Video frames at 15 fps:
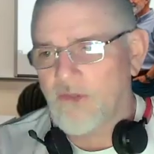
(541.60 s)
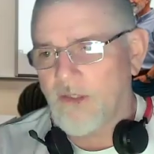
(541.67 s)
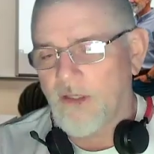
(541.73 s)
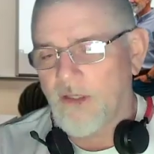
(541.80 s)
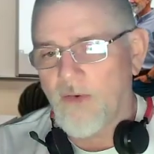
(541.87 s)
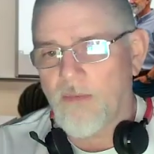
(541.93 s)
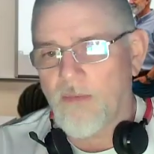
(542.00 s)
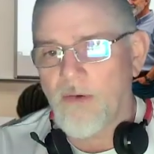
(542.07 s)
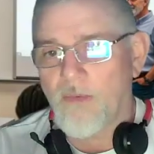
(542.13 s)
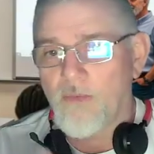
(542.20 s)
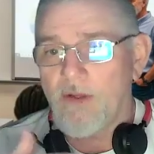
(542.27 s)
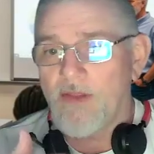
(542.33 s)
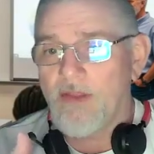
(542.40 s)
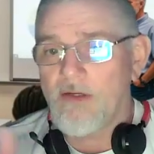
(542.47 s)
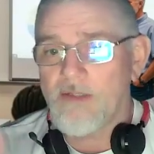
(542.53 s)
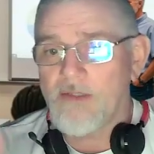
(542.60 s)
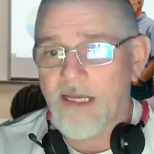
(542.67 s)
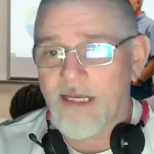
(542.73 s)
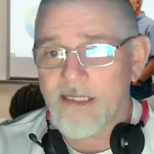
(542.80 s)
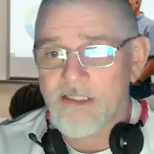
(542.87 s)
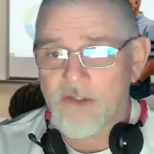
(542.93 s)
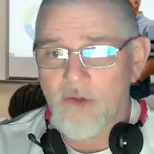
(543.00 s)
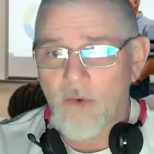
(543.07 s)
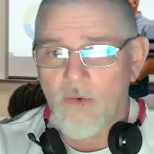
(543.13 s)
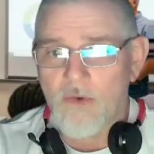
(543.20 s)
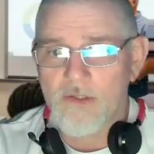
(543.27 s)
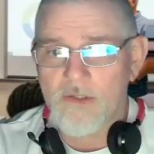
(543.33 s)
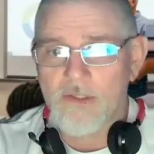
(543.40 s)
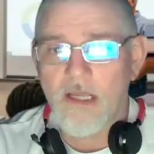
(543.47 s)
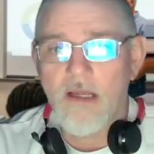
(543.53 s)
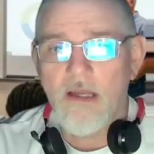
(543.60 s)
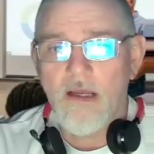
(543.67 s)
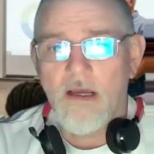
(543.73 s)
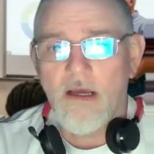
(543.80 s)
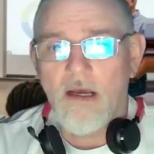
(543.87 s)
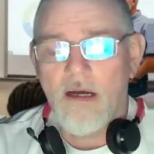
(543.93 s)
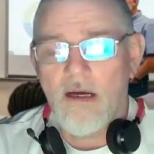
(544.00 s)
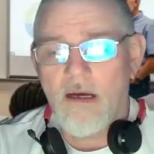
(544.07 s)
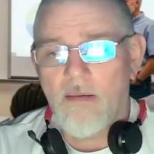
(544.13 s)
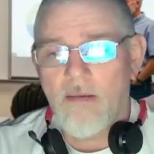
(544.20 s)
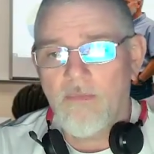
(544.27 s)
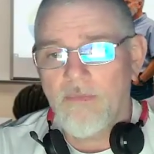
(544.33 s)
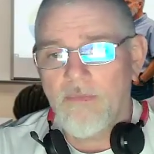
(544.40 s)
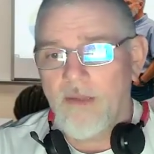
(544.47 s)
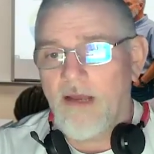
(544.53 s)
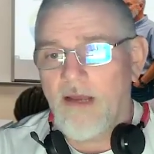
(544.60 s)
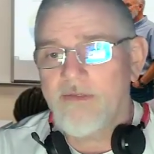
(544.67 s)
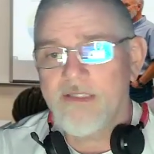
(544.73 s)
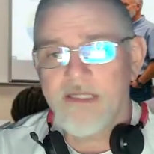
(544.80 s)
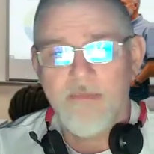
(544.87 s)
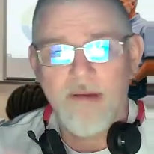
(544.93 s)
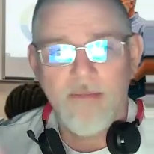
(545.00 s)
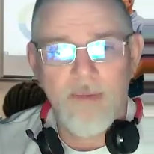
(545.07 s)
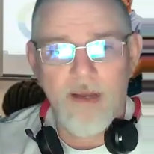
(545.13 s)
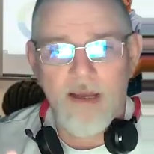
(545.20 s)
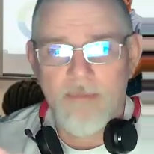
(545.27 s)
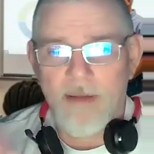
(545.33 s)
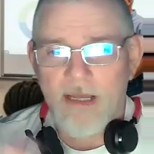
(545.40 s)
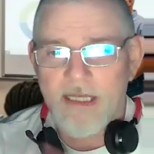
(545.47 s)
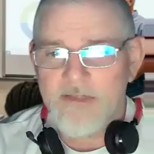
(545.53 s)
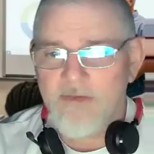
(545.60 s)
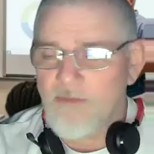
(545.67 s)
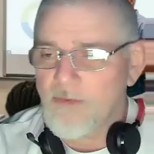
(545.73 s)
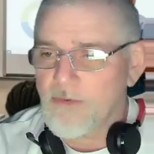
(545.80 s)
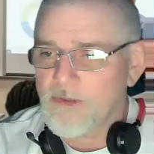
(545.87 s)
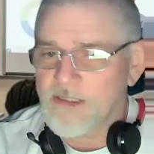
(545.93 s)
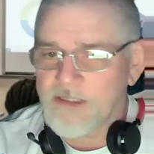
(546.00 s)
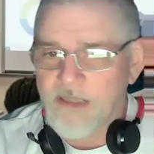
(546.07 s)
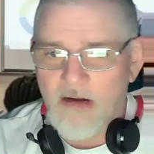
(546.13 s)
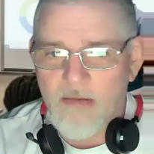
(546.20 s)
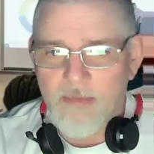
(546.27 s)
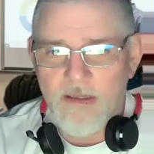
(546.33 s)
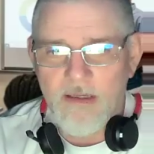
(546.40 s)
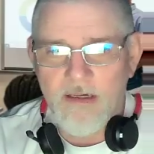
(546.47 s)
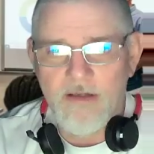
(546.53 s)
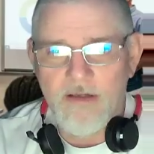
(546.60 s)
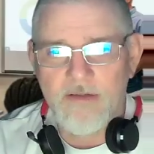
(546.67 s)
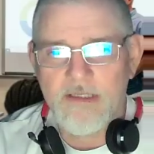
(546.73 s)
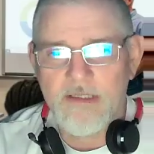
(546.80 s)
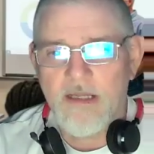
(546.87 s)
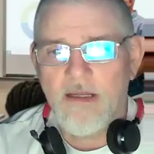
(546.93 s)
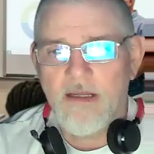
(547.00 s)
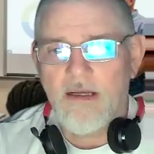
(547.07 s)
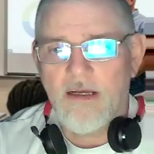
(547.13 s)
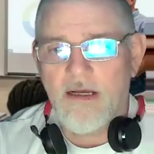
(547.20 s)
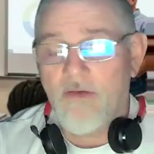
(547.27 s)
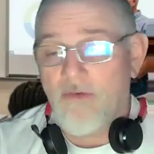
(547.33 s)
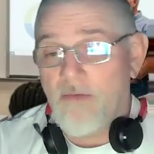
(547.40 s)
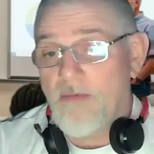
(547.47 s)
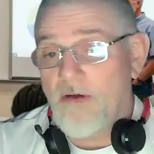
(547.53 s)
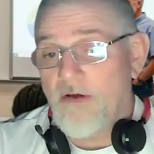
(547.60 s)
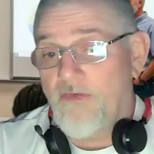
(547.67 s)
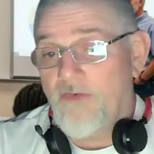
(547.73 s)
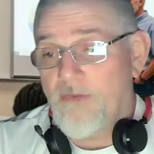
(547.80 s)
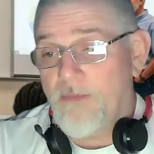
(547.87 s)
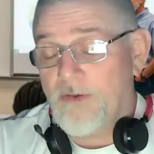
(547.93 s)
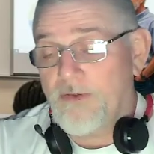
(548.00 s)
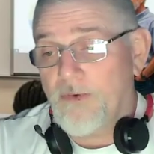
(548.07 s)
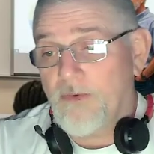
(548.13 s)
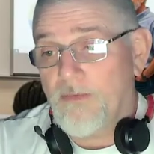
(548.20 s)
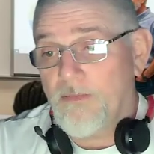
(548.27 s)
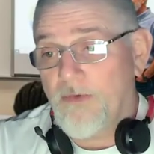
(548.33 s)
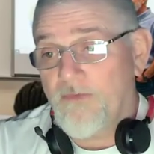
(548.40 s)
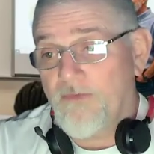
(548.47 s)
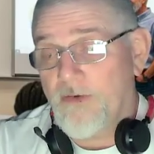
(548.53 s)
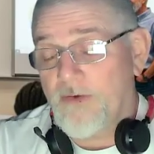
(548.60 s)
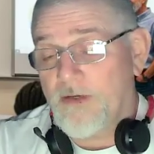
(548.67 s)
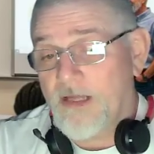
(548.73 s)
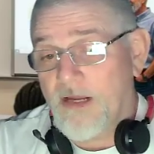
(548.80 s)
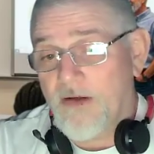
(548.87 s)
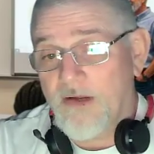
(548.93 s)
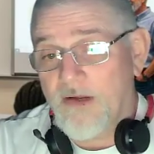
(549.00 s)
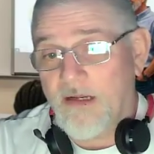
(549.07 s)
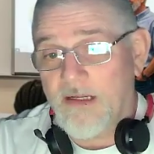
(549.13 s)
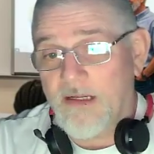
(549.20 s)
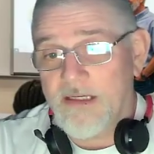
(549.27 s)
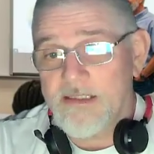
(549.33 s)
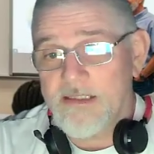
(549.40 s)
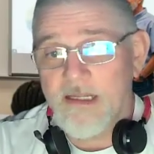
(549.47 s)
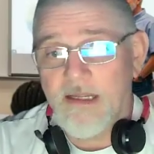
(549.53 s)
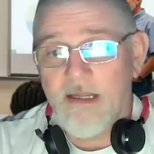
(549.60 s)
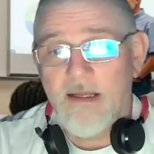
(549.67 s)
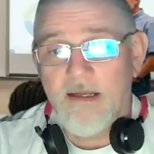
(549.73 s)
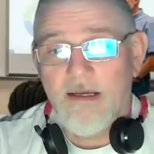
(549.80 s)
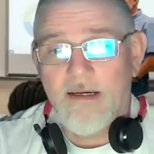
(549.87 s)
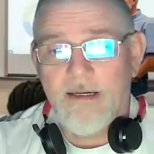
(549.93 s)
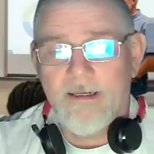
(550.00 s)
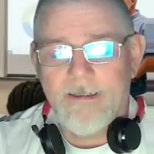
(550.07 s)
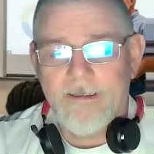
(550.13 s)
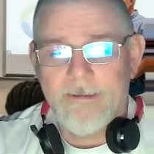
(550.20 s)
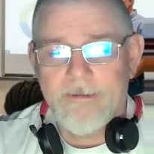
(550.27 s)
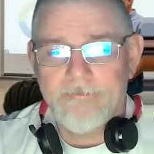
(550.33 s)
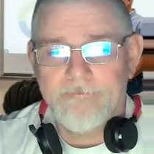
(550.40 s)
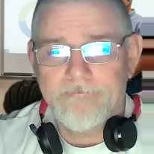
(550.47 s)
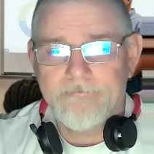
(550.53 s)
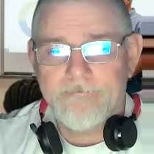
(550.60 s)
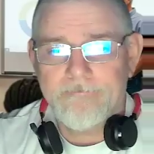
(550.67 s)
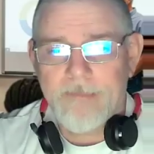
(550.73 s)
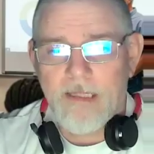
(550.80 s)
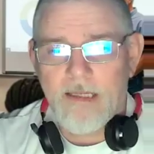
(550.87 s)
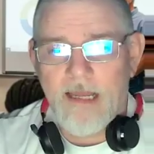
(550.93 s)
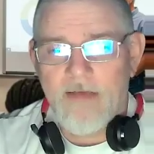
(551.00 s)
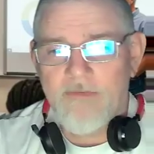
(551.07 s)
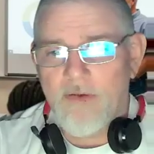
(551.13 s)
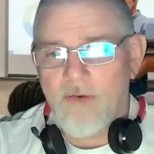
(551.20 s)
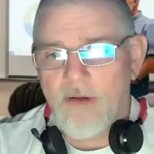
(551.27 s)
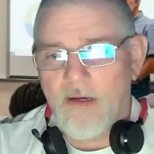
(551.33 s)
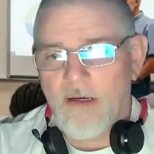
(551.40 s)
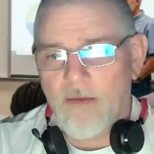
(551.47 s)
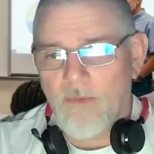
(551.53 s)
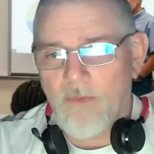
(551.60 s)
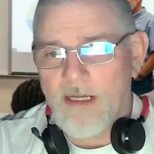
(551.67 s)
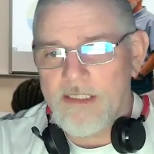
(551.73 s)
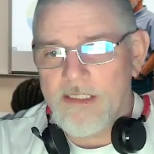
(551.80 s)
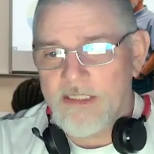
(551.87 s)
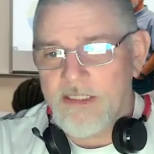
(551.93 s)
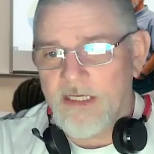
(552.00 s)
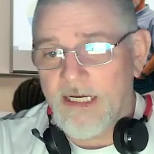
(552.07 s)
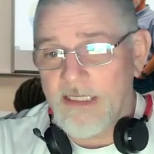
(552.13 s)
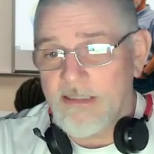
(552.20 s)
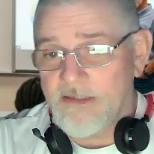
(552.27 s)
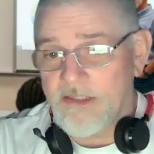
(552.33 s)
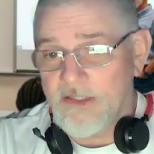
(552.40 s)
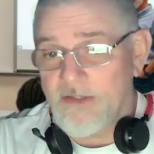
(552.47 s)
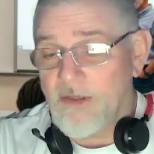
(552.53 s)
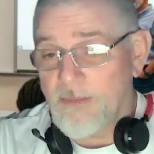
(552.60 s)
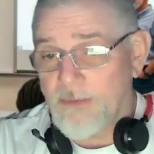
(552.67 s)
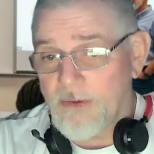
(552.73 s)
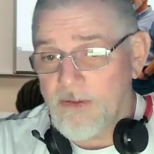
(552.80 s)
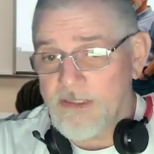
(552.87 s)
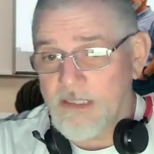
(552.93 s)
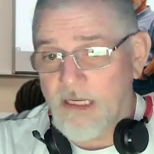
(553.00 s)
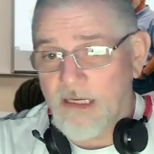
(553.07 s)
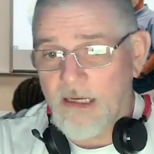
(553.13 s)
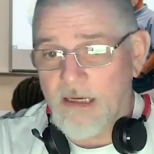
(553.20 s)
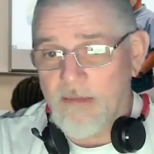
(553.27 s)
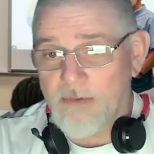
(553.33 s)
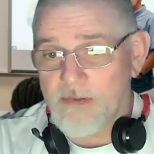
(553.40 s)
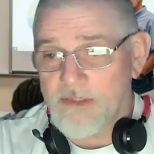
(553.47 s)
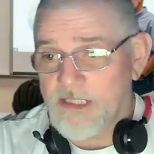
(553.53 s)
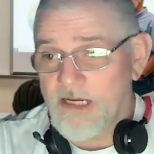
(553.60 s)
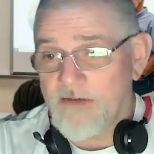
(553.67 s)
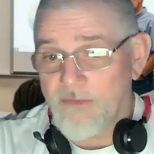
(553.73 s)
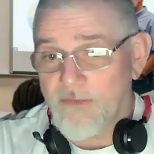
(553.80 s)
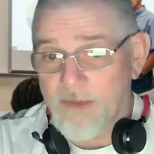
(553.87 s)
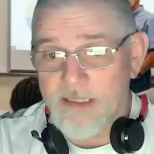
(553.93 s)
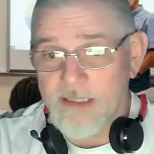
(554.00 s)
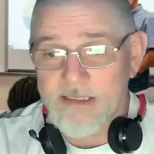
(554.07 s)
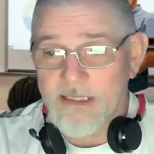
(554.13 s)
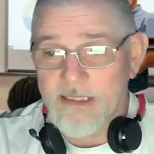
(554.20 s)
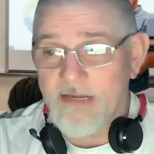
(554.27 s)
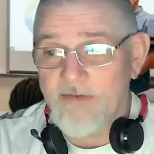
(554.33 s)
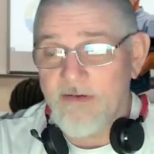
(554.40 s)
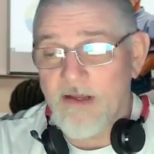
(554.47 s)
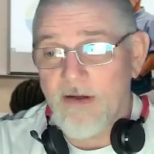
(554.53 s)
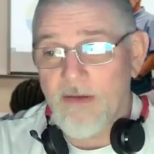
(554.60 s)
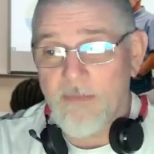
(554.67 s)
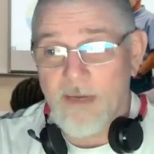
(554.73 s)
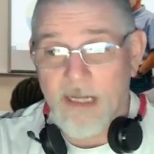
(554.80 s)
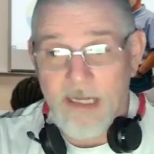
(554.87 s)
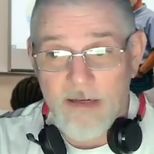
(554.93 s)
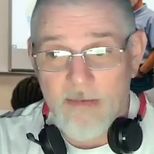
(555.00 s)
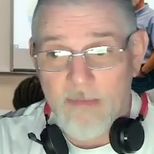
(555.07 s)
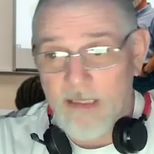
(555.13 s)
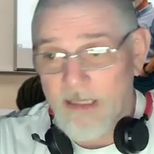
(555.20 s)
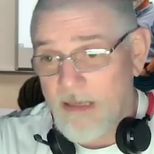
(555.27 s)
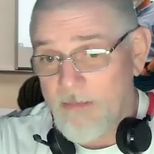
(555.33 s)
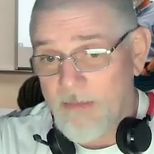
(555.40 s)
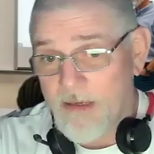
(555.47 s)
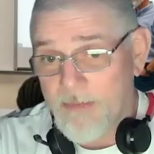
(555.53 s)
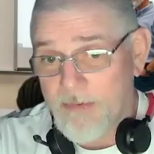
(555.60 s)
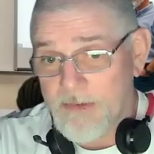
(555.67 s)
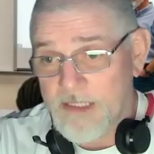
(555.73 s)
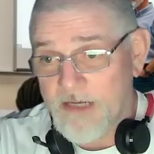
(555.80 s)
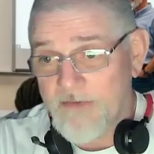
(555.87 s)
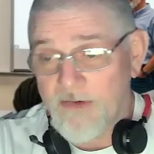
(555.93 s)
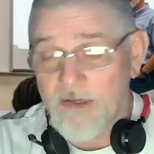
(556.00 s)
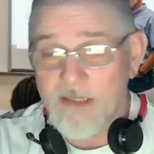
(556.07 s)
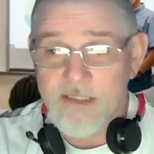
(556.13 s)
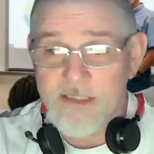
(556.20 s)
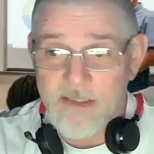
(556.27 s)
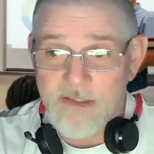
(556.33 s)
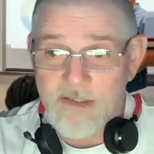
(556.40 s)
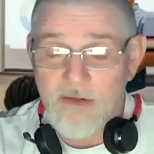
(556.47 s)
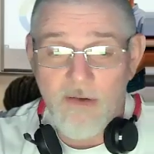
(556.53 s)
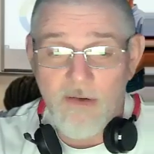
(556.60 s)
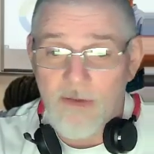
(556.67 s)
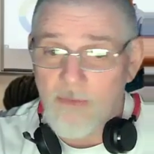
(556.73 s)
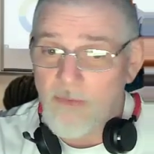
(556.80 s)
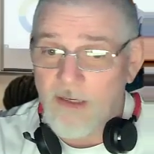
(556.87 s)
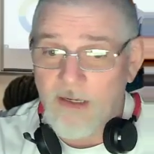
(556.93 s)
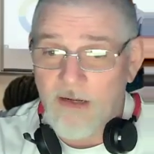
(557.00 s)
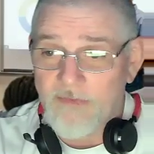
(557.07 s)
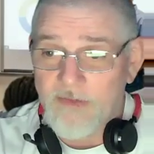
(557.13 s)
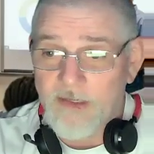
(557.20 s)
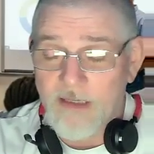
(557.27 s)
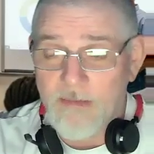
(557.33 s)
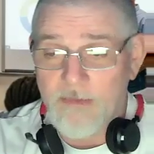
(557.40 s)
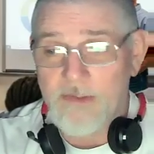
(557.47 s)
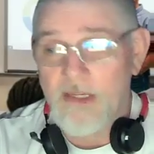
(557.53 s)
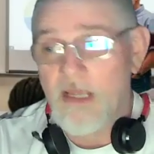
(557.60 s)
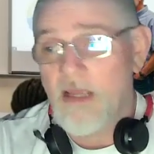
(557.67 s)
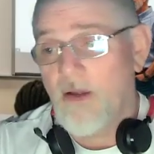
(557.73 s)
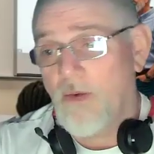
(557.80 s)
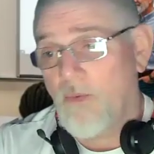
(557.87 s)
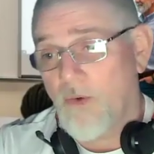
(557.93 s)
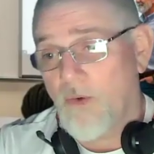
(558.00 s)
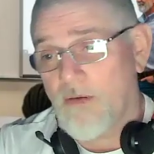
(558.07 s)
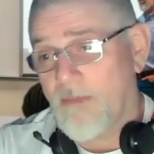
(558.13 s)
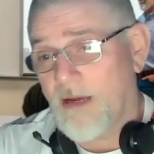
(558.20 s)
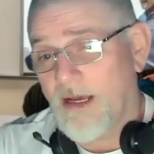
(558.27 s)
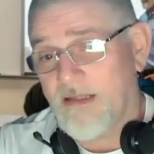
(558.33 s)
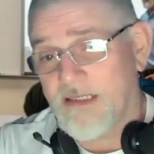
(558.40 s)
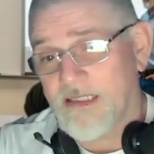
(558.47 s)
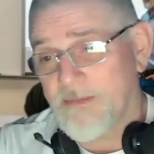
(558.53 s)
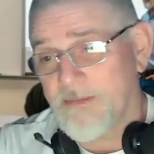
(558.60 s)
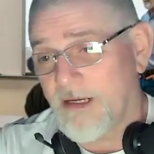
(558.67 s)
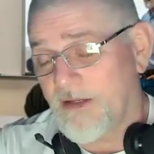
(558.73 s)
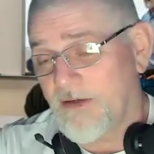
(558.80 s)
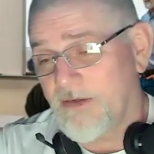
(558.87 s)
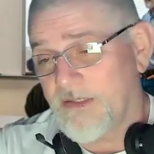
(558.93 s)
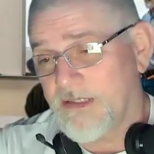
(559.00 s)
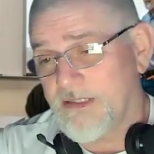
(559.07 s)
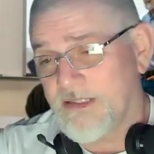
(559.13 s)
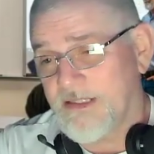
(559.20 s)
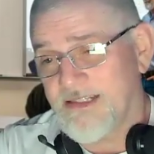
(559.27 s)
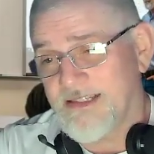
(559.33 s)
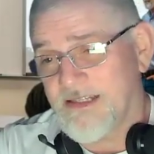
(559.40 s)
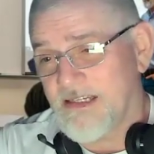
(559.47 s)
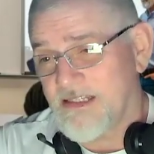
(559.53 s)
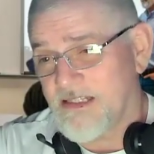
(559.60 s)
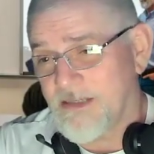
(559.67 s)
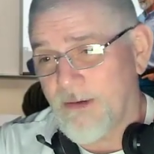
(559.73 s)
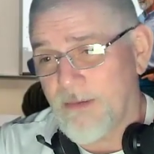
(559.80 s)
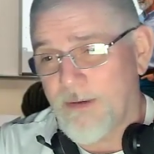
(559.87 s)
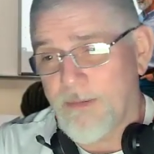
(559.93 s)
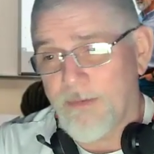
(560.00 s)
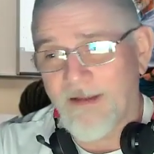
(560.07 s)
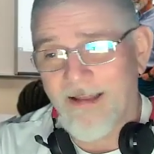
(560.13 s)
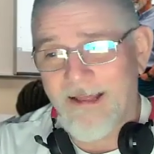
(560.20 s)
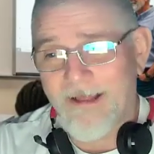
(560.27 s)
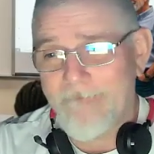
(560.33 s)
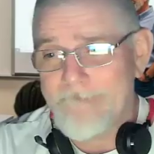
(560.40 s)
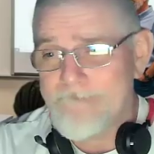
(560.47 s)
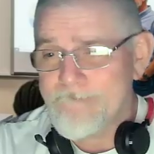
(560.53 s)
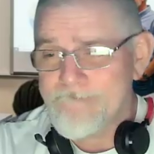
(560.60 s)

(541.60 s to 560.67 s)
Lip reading: lower. But with those high scores, they obviously can be bypassed for more desirable loads, removed from preferred carrier list, have their rates cut due to perceived risk, even though it may or may not be a perceived risk, because they're only running off the numbers. Word of mouth is about useless these days. So many people lie,